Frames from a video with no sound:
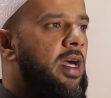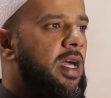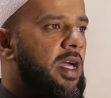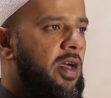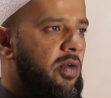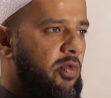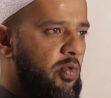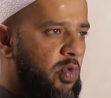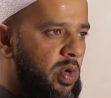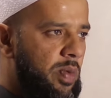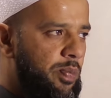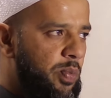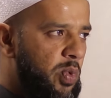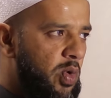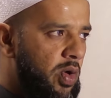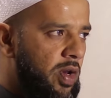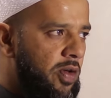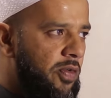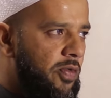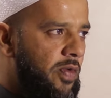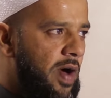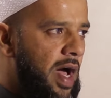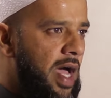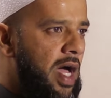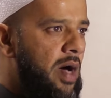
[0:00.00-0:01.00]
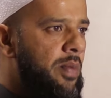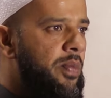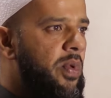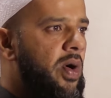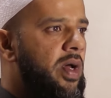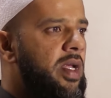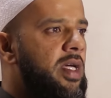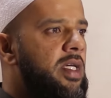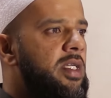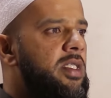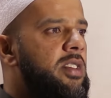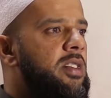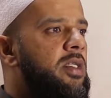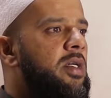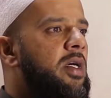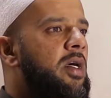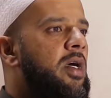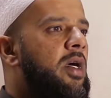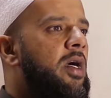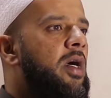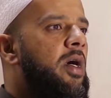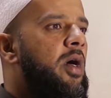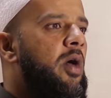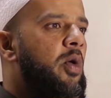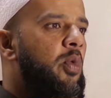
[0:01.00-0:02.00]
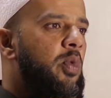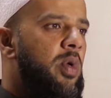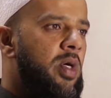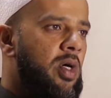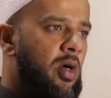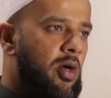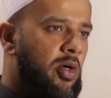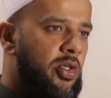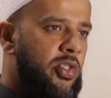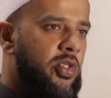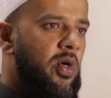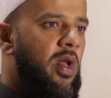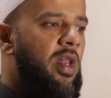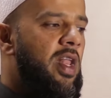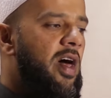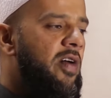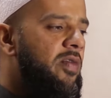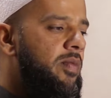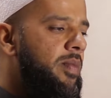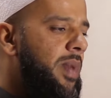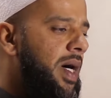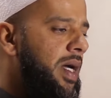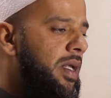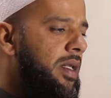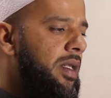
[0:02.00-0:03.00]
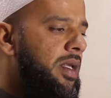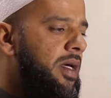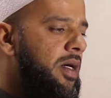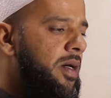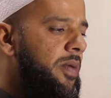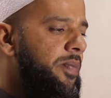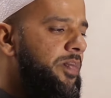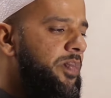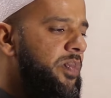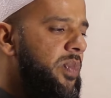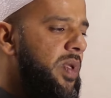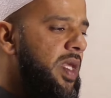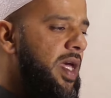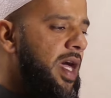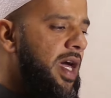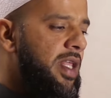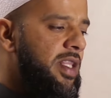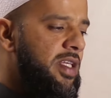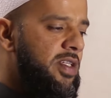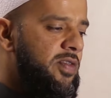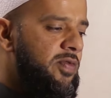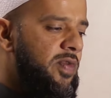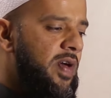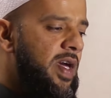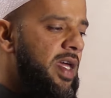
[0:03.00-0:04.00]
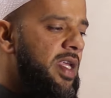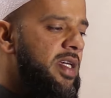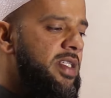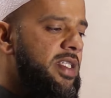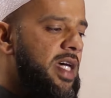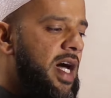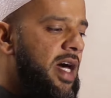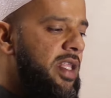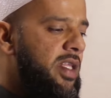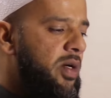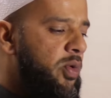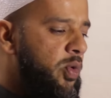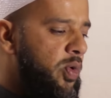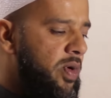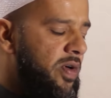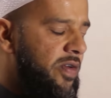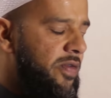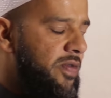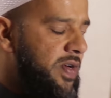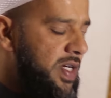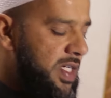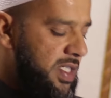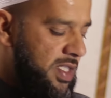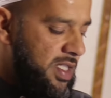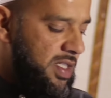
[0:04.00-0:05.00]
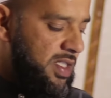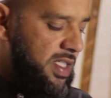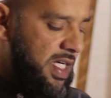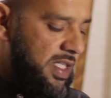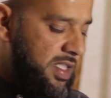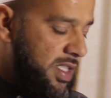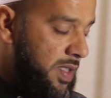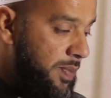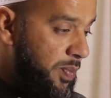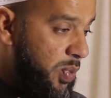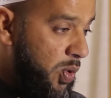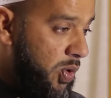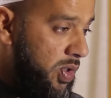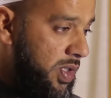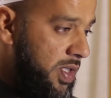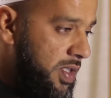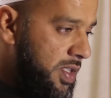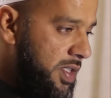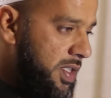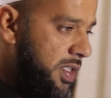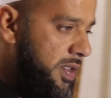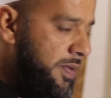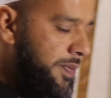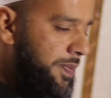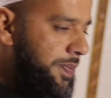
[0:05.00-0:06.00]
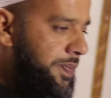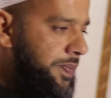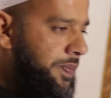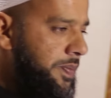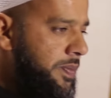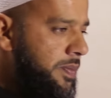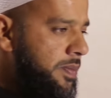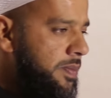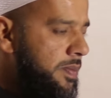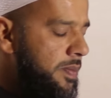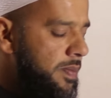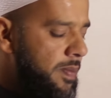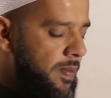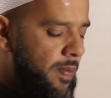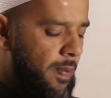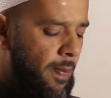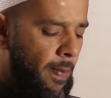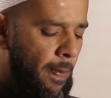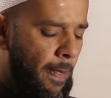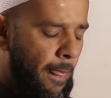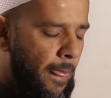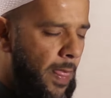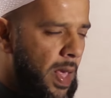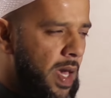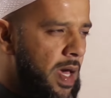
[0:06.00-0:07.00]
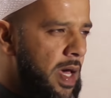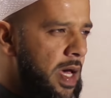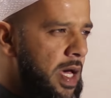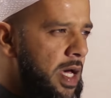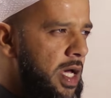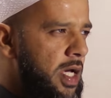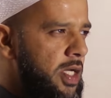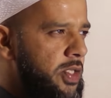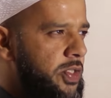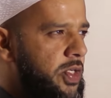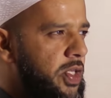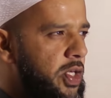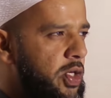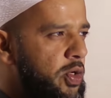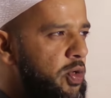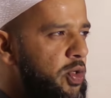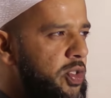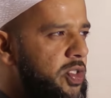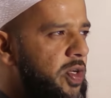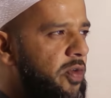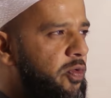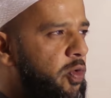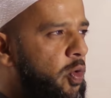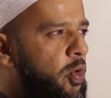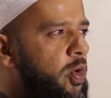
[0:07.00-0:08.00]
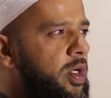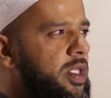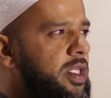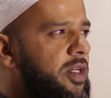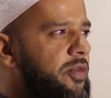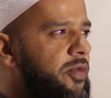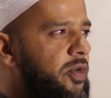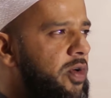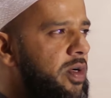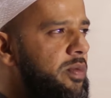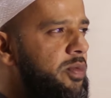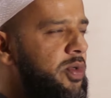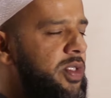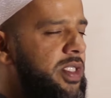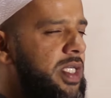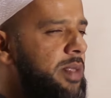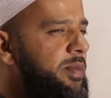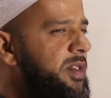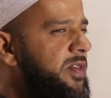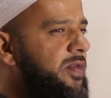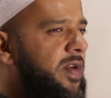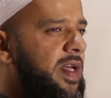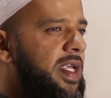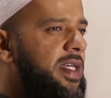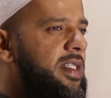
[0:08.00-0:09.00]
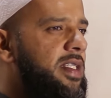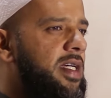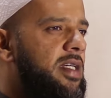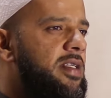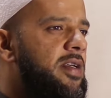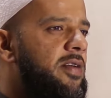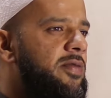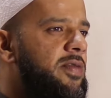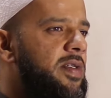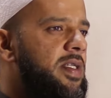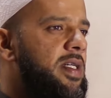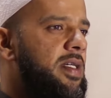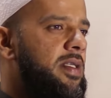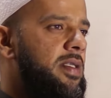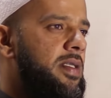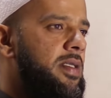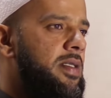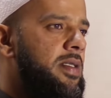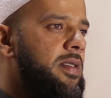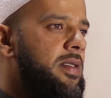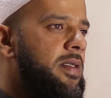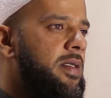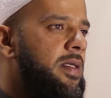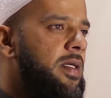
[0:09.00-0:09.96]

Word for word: if we purify our bodies, we are also loved by Allah. And there's various other verses that support this. So, the use of water for a Muslim is very significant.